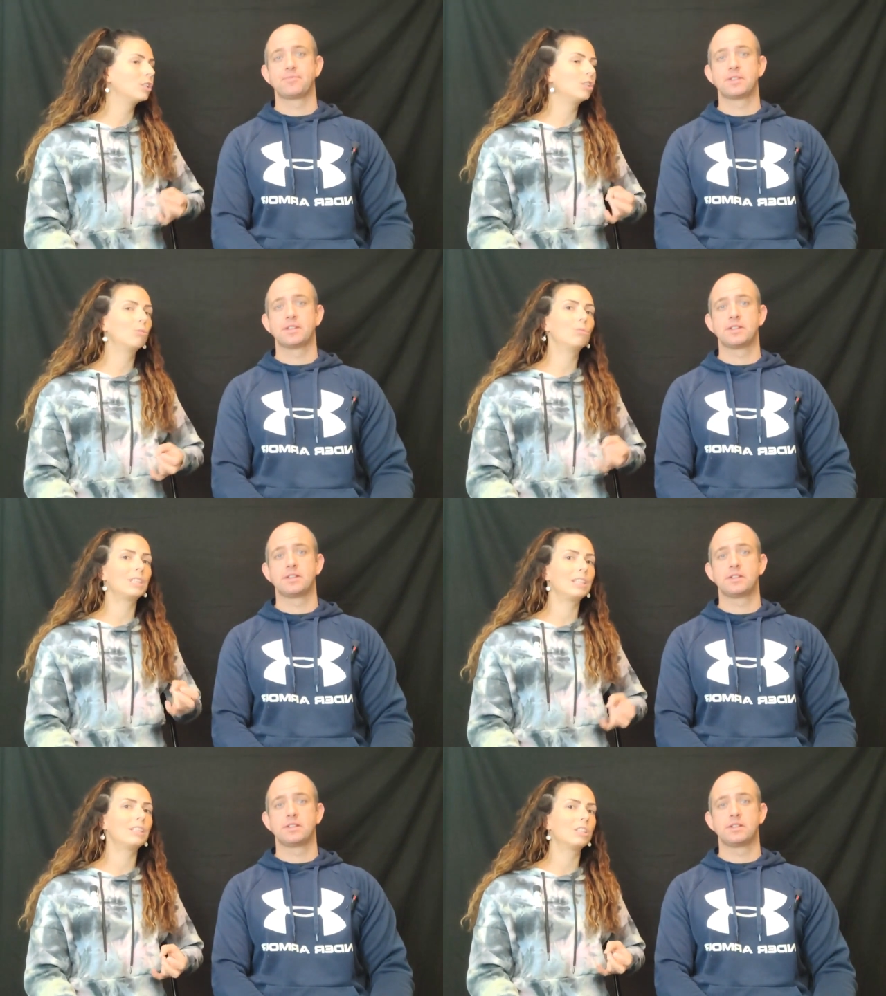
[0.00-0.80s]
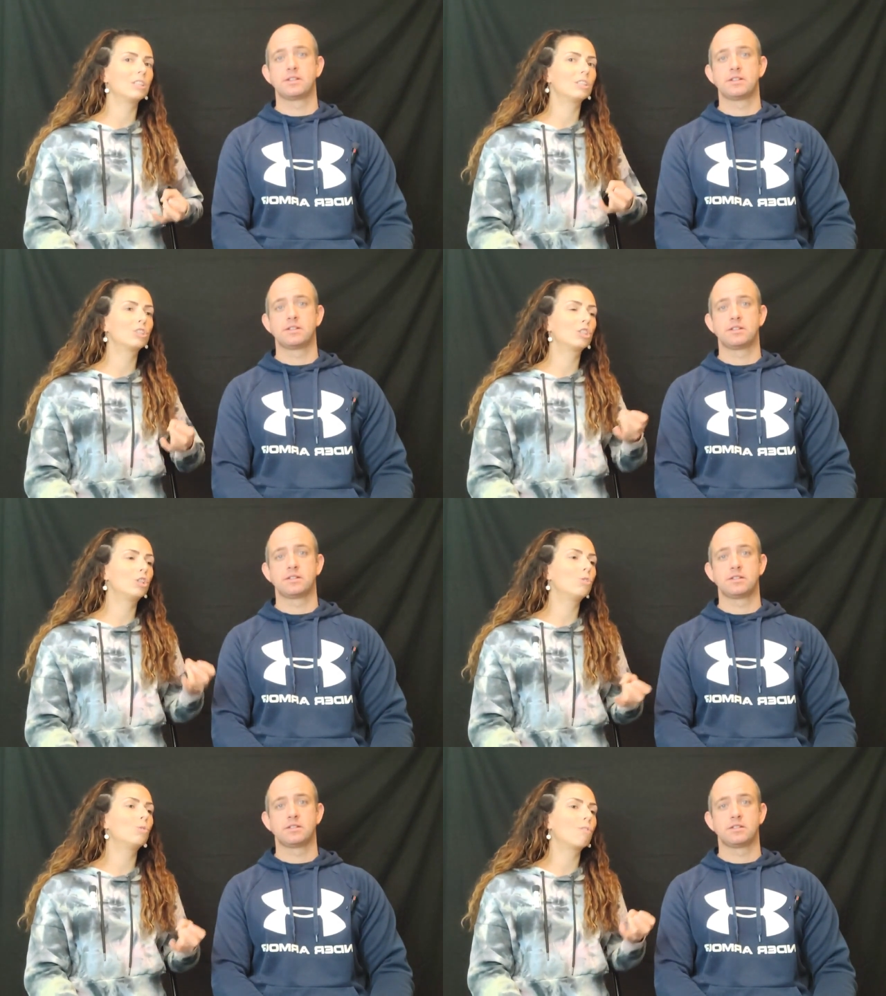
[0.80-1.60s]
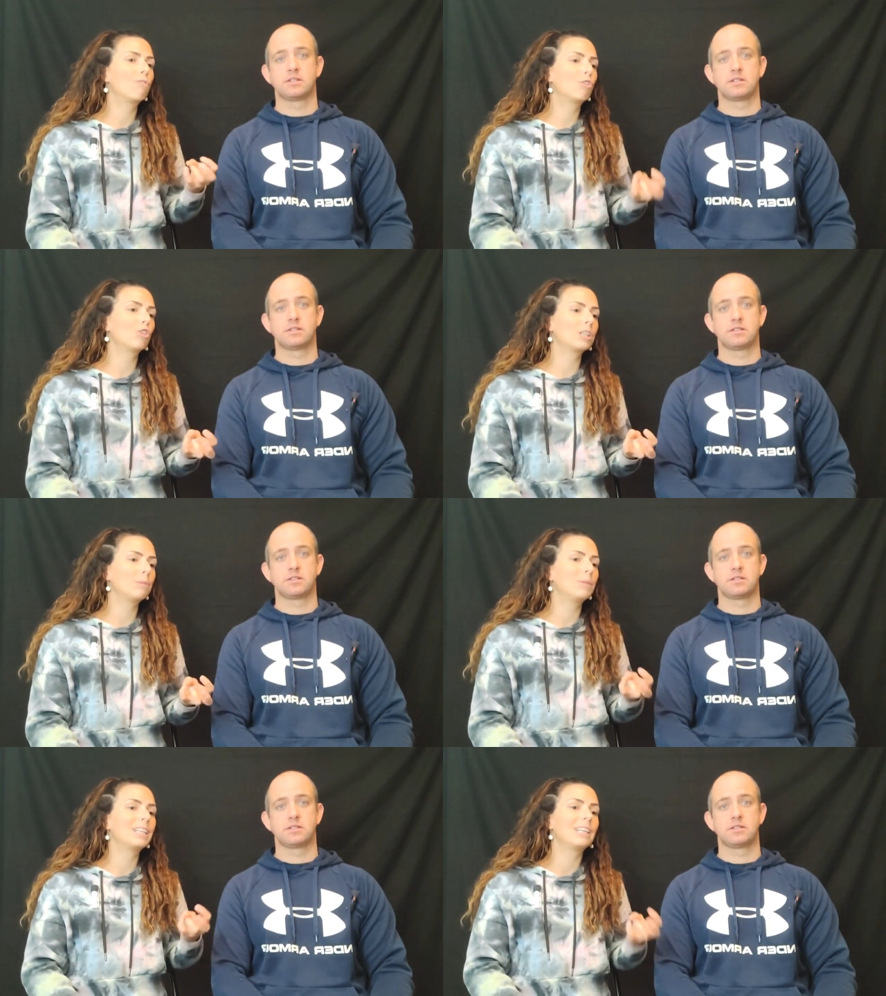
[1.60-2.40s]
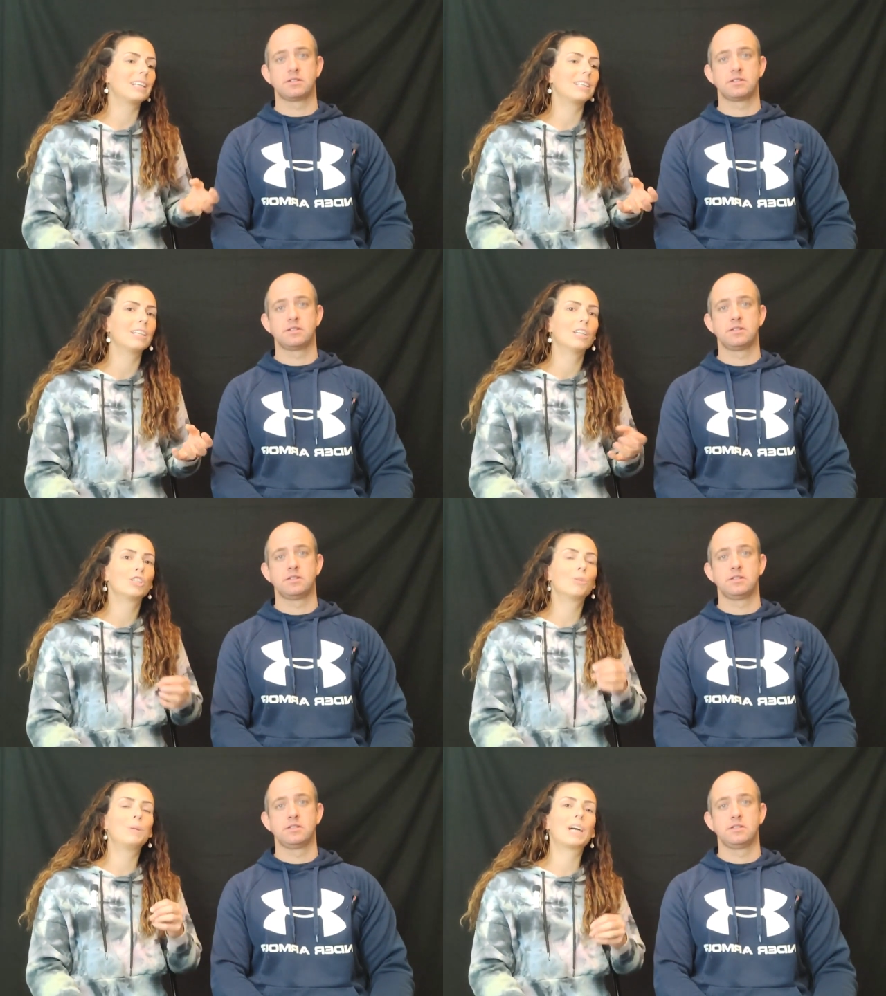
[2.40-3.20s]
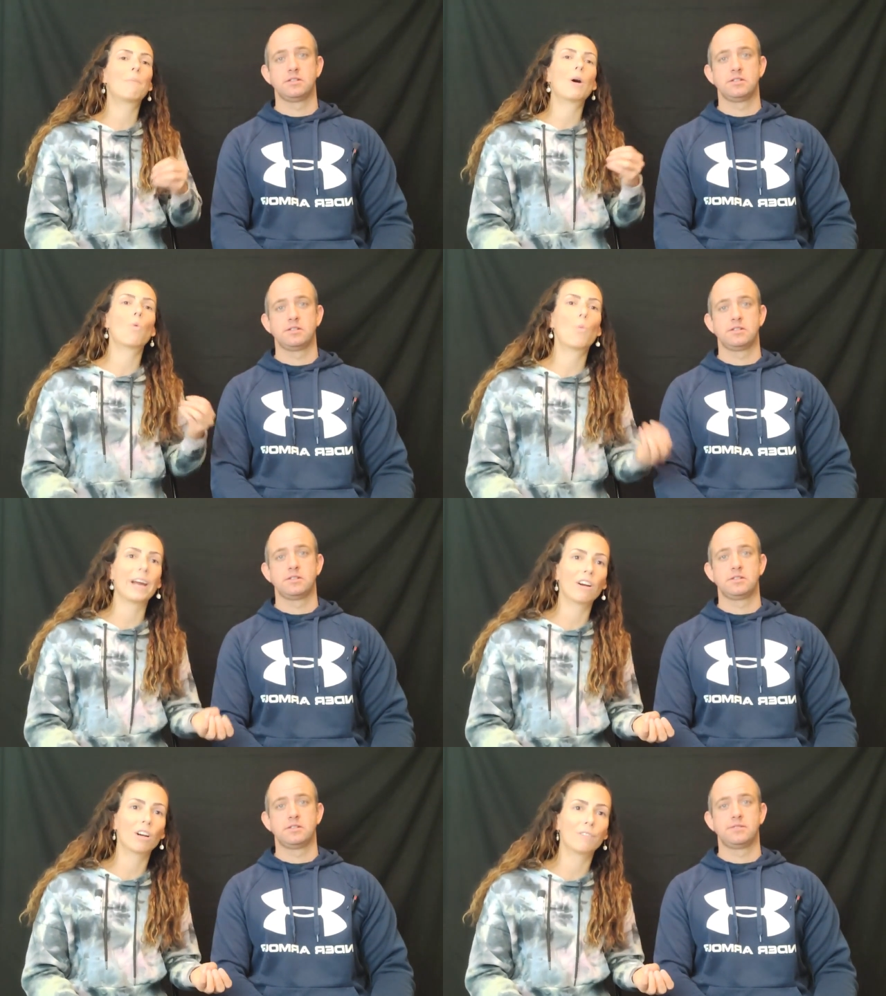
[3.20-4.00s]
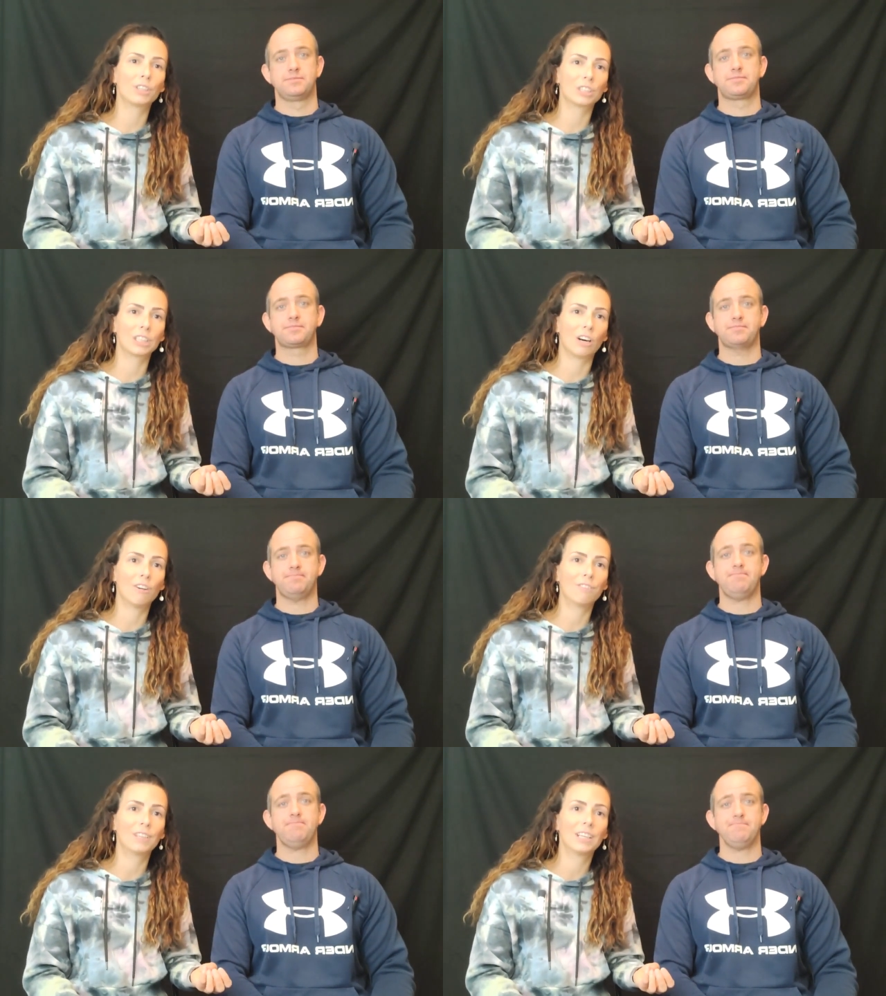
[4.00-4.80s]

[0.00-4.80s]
Speaker 1: you need to fully begin to become aware of yourself,